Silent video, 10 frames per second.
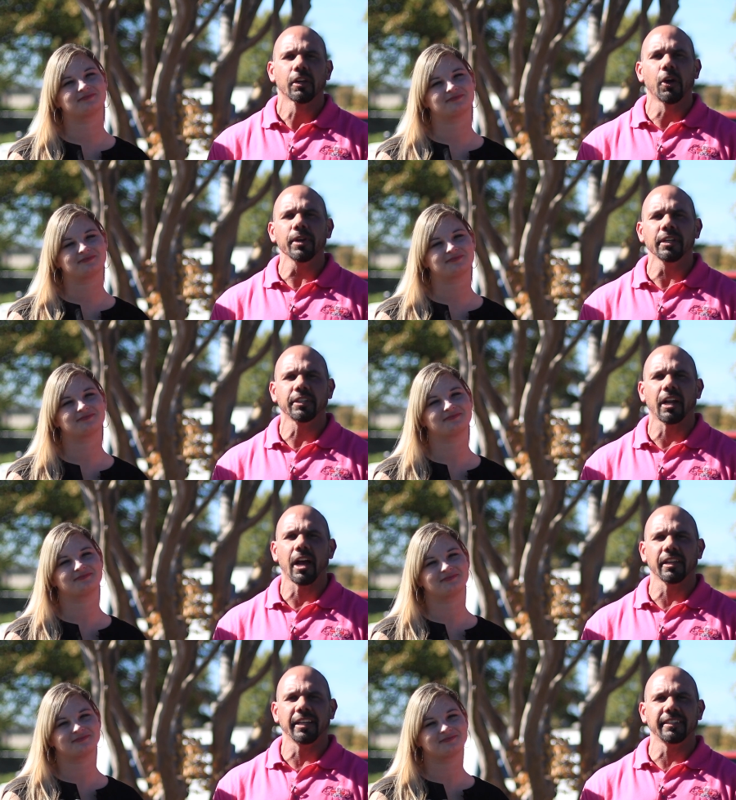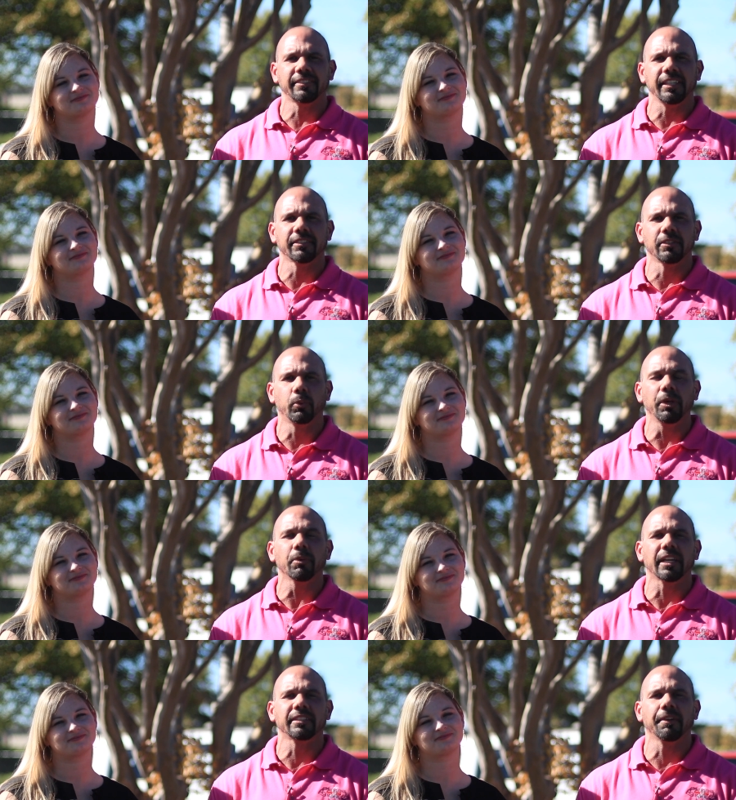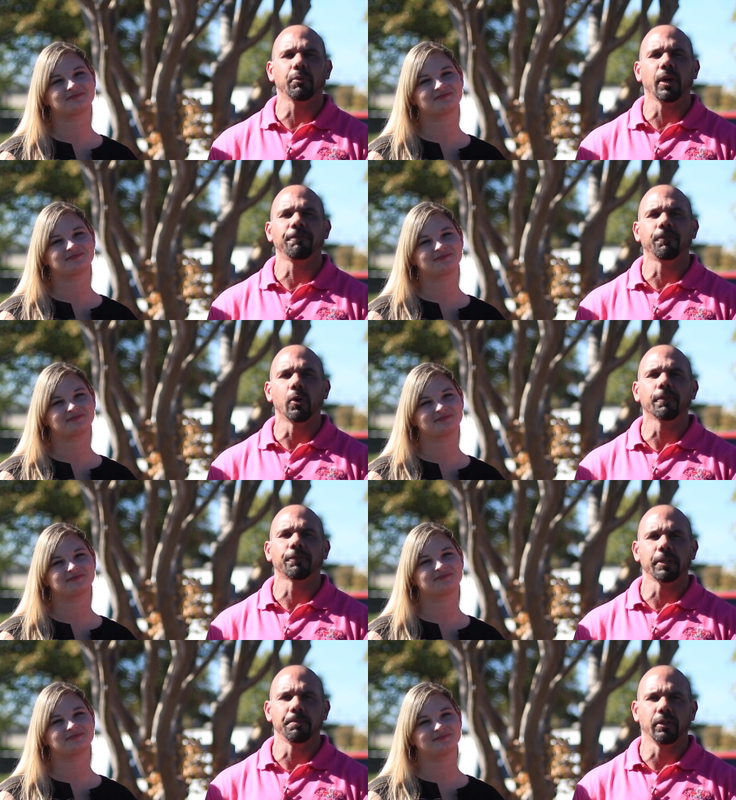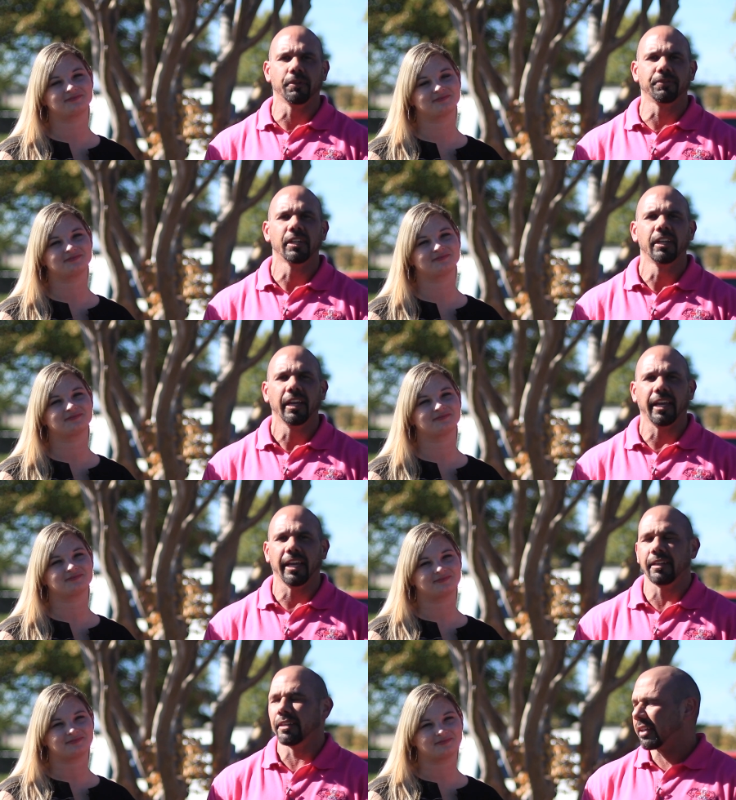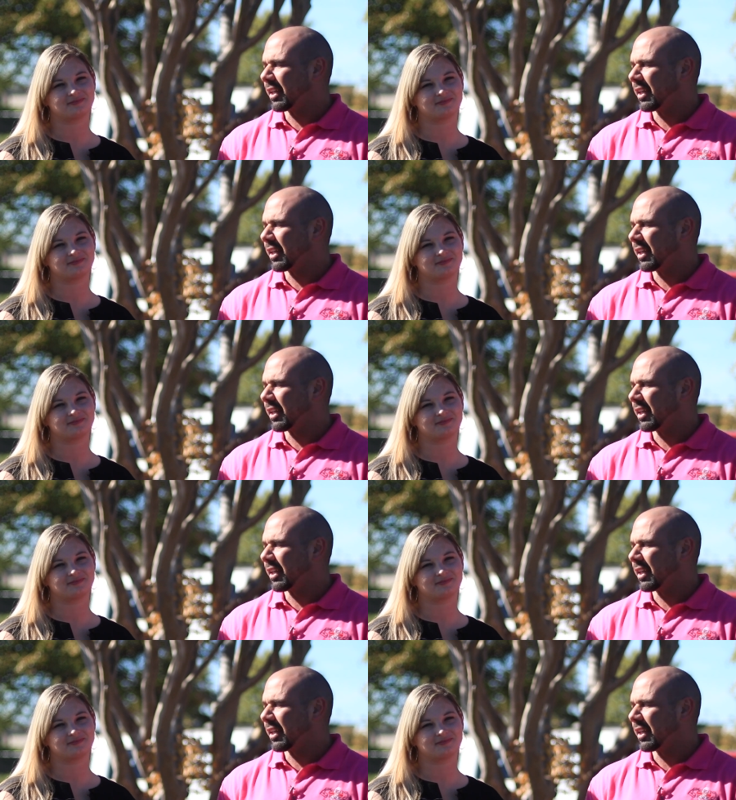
Speaker 1: Going into the holiday season, we would like to give away four free moves, and